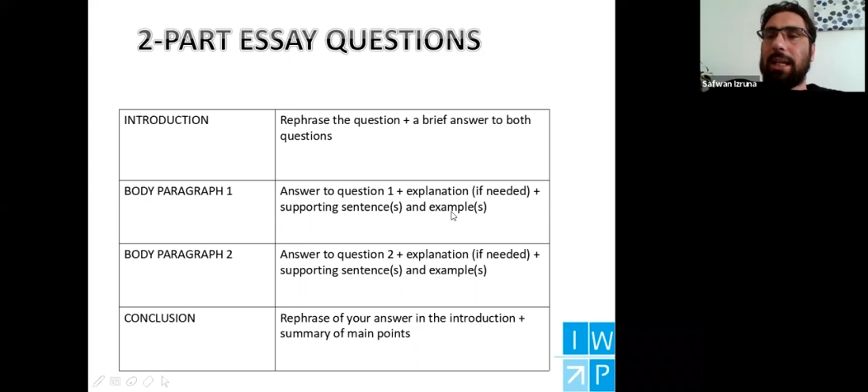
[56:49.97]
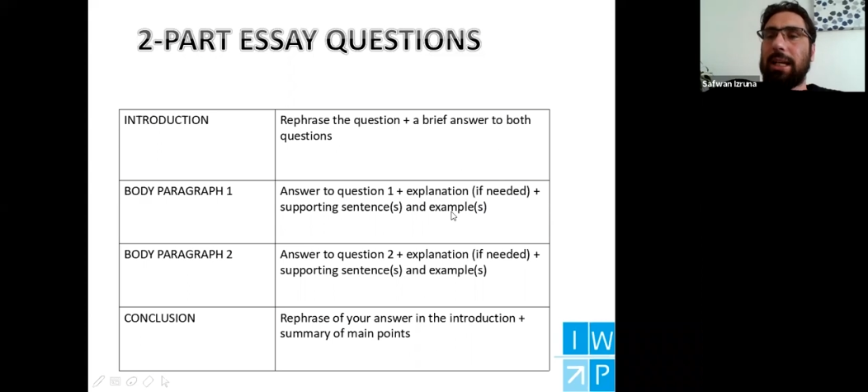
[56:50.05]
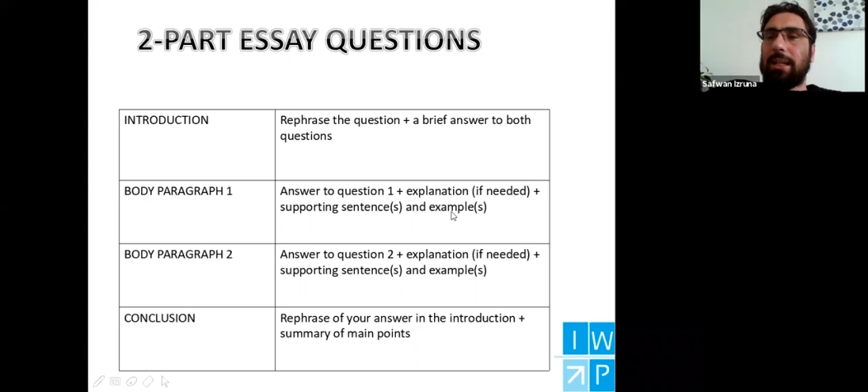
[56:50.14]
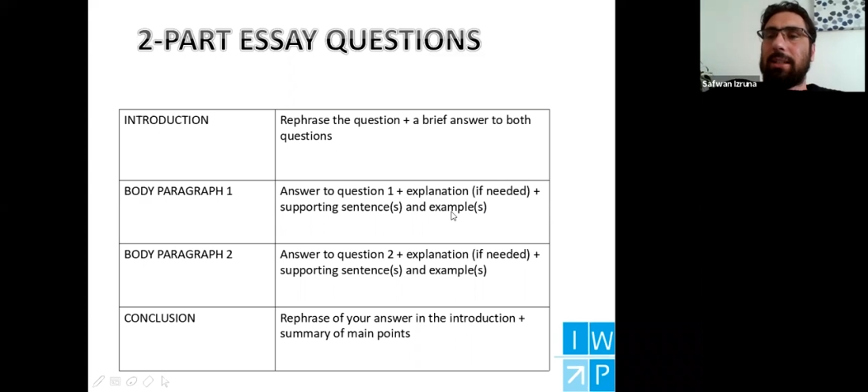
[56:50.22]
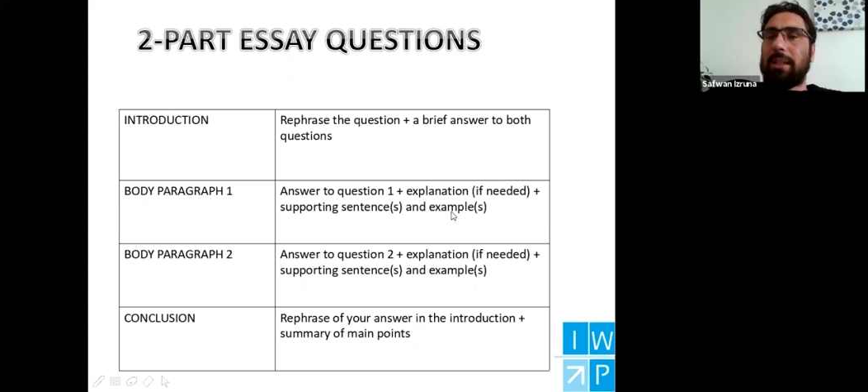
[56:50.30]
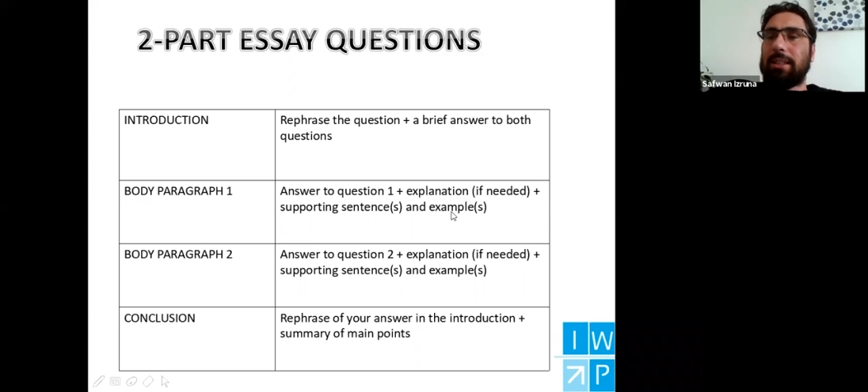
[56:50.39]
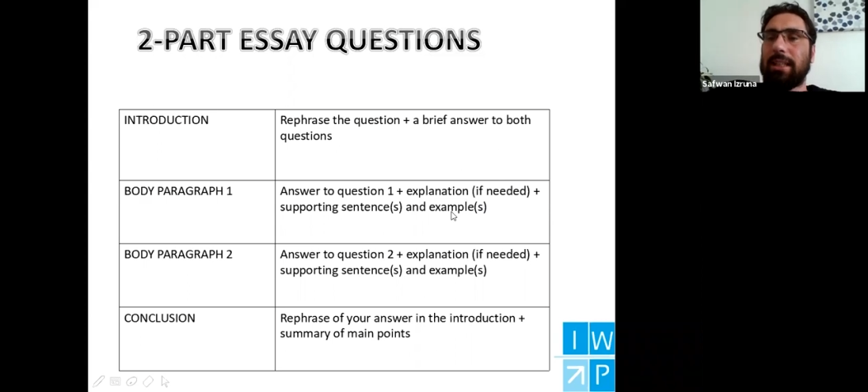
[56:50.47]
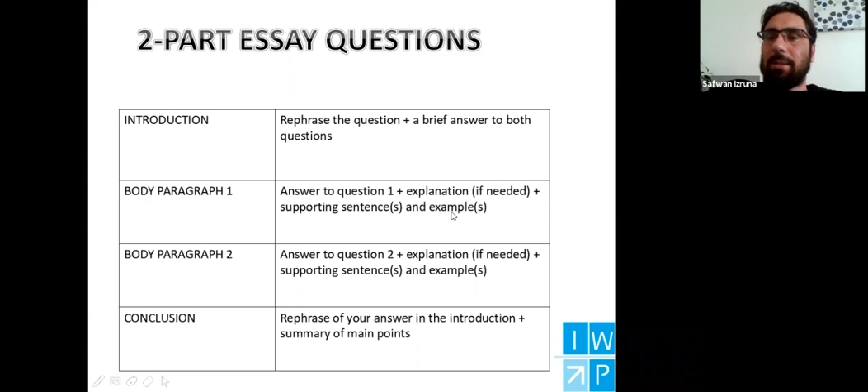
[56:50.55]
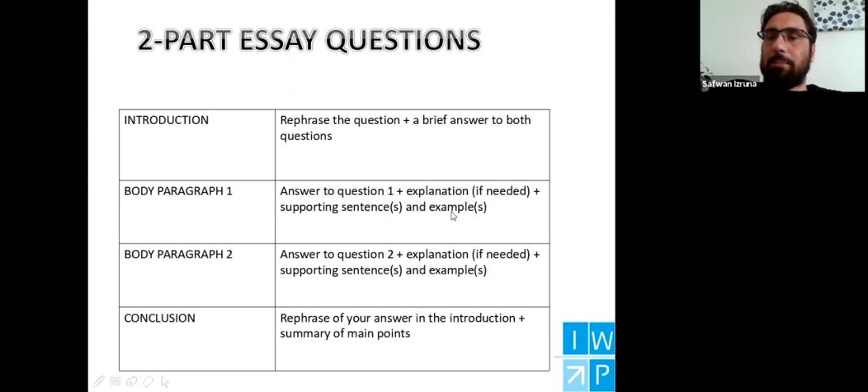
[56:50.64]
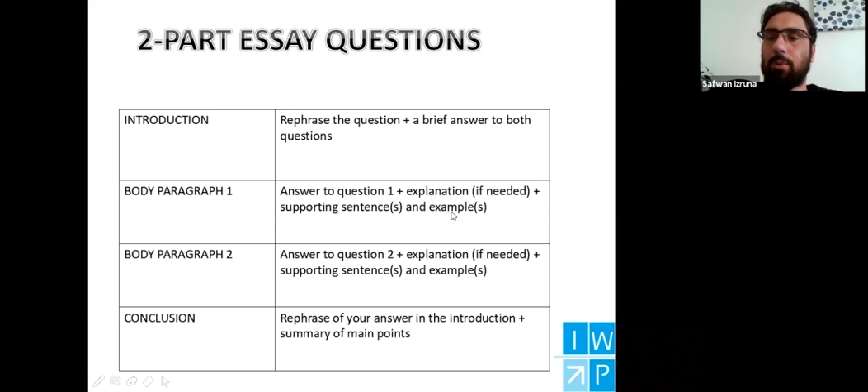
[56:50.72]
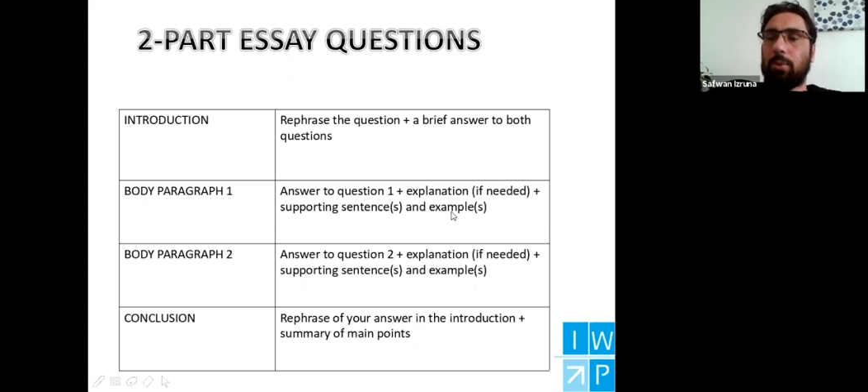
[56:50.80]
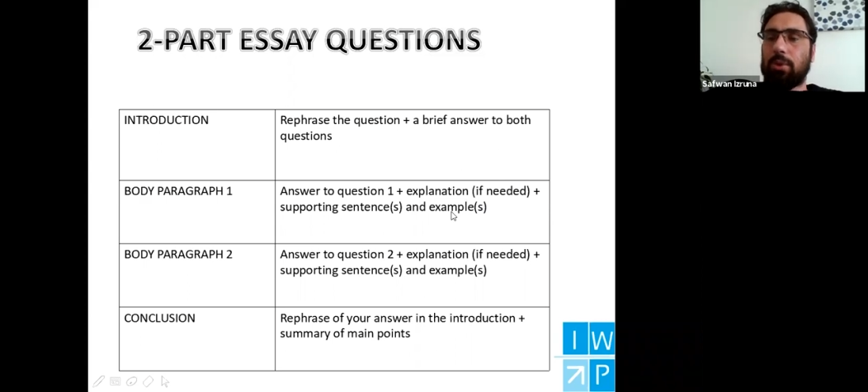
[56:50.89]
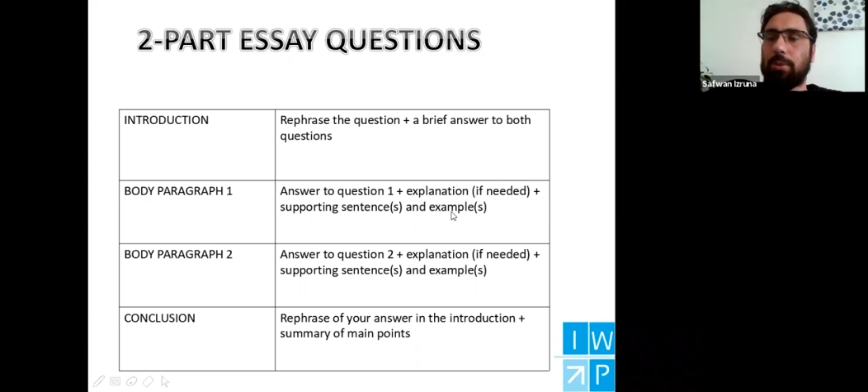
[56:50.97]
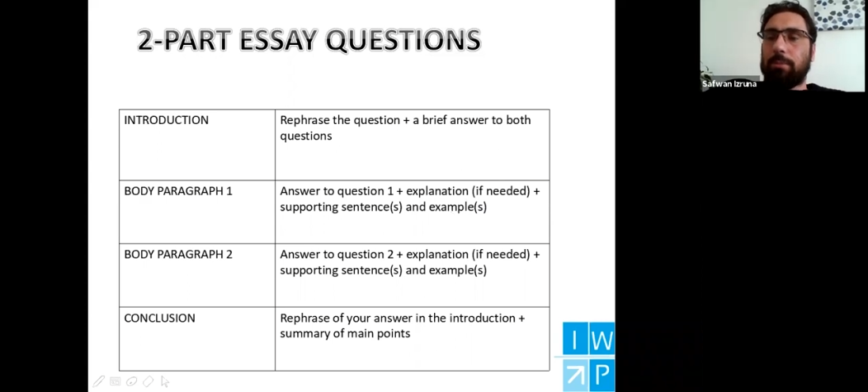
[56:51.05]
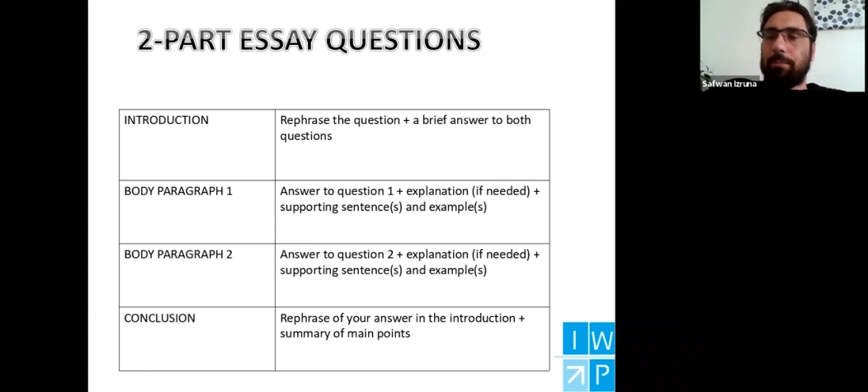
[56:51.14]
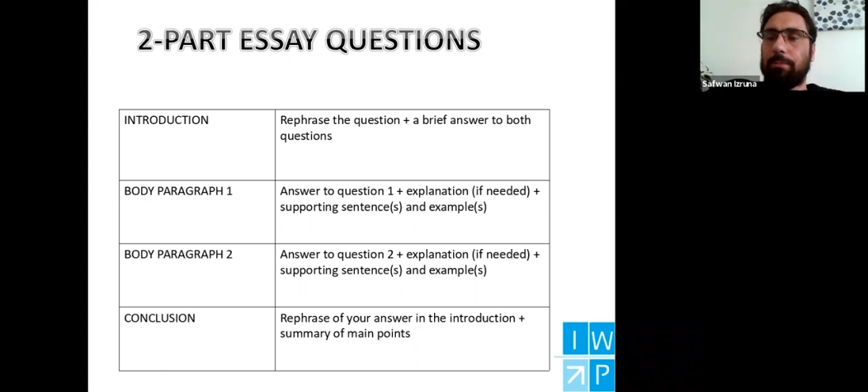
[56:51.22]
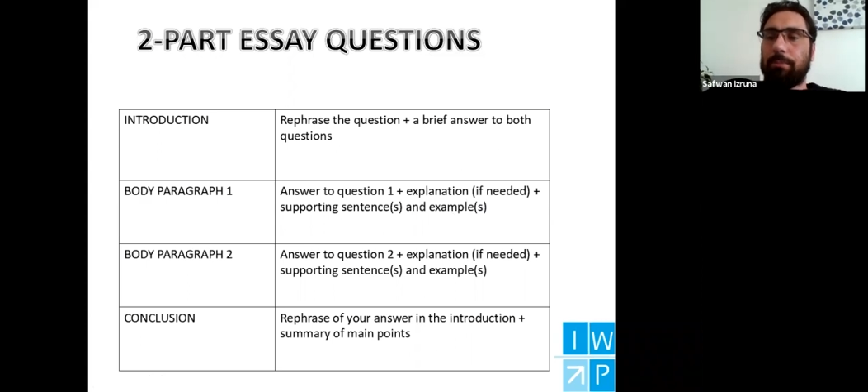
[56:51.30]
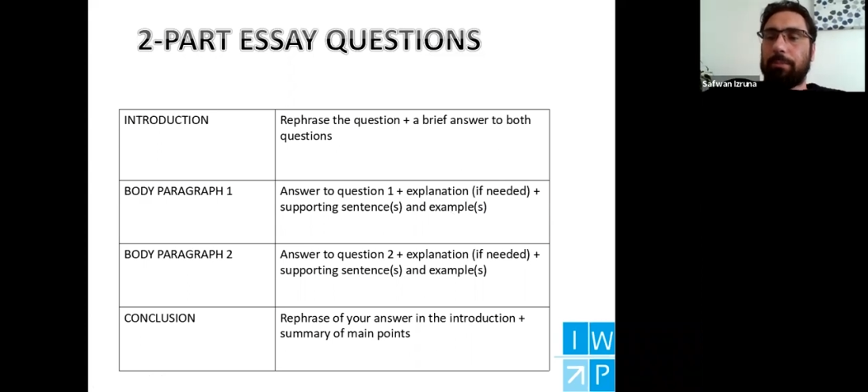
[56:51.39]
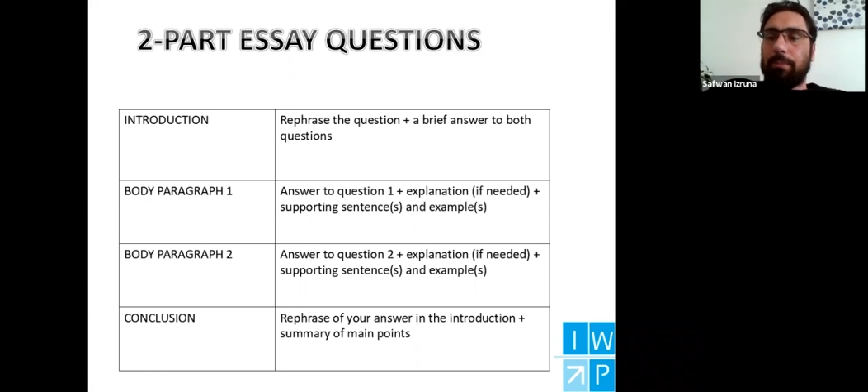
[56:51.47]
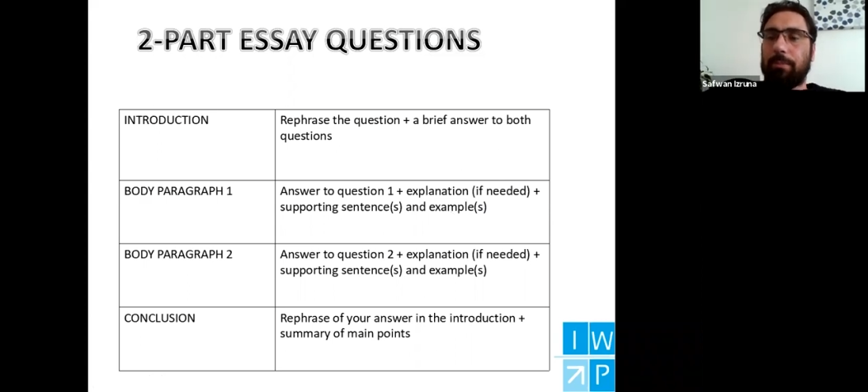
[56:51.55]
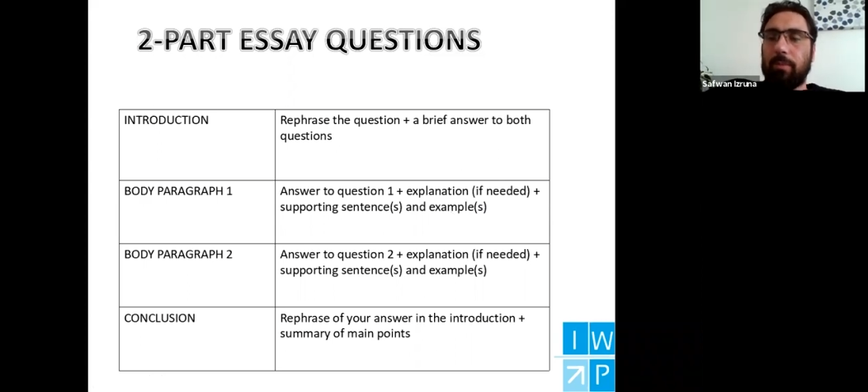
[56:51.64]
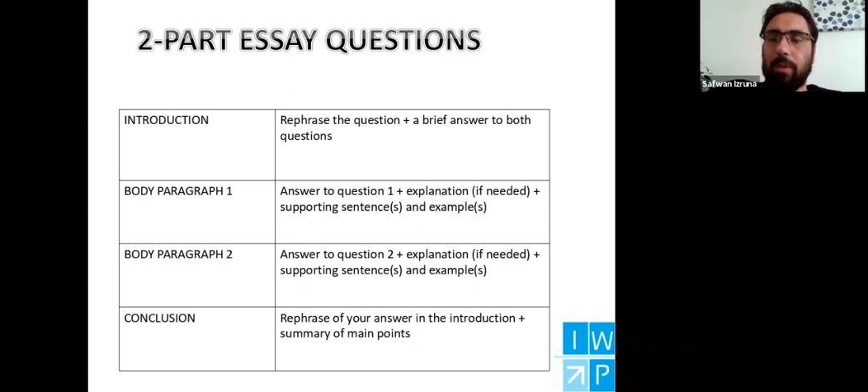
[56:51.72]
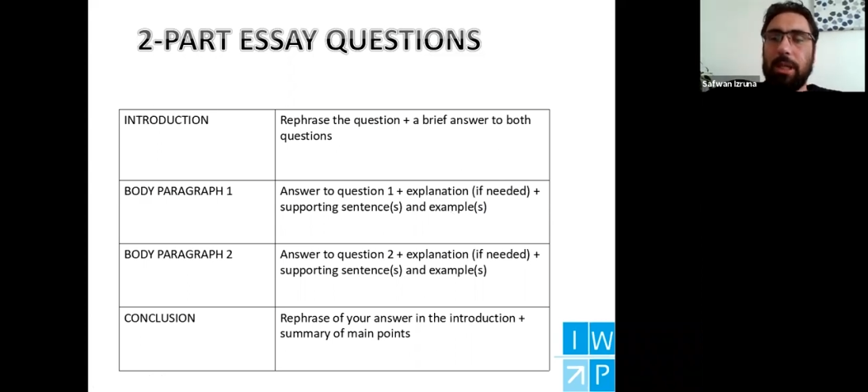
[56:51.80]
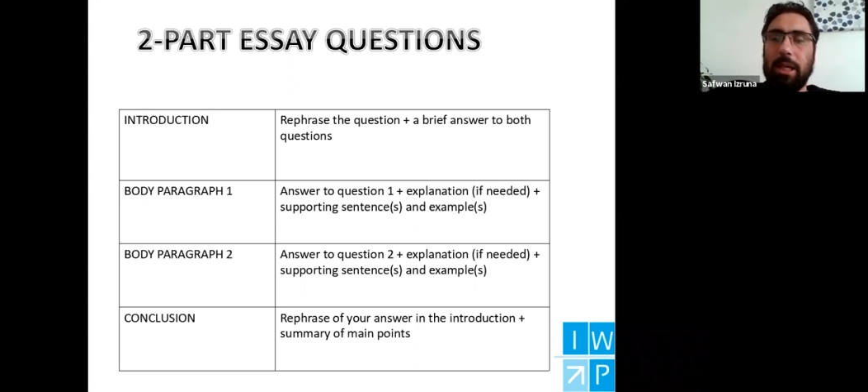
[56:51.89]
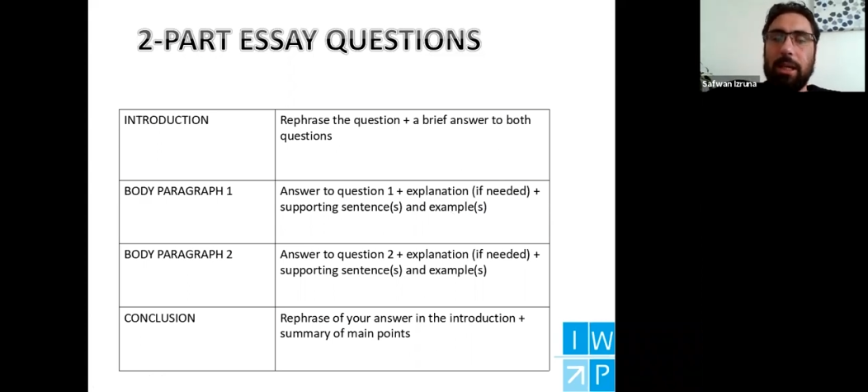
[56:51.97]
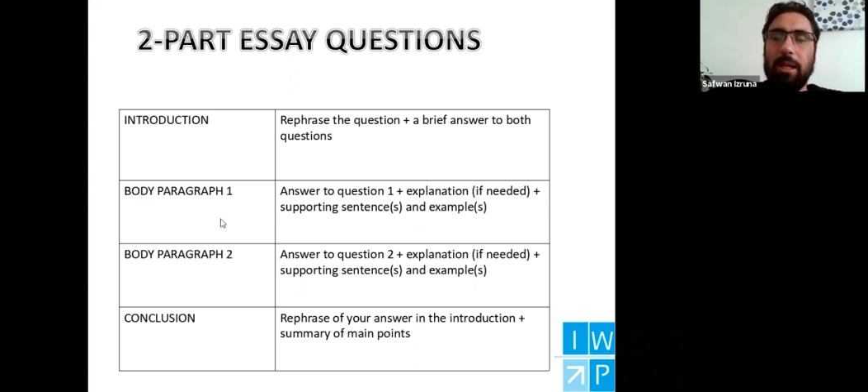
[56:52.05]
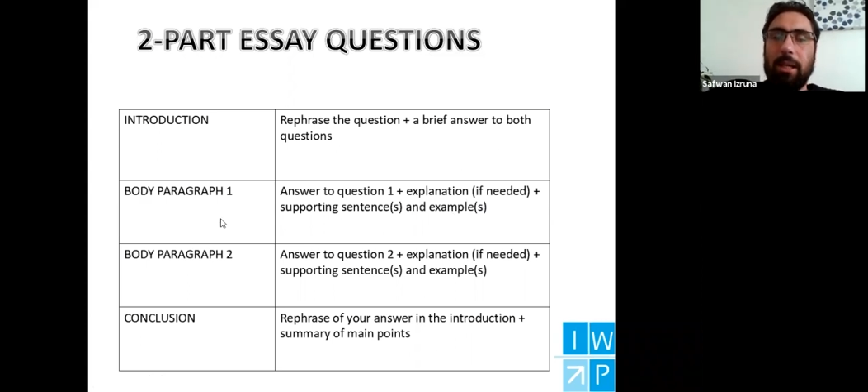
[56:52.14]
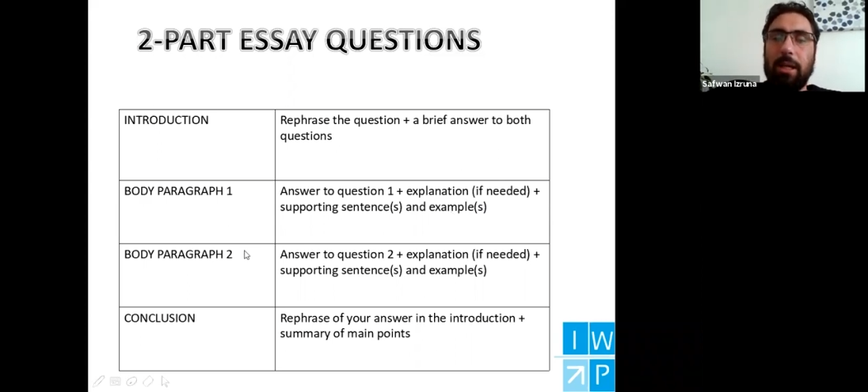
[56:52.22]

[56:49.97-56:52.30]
and examples. Okay.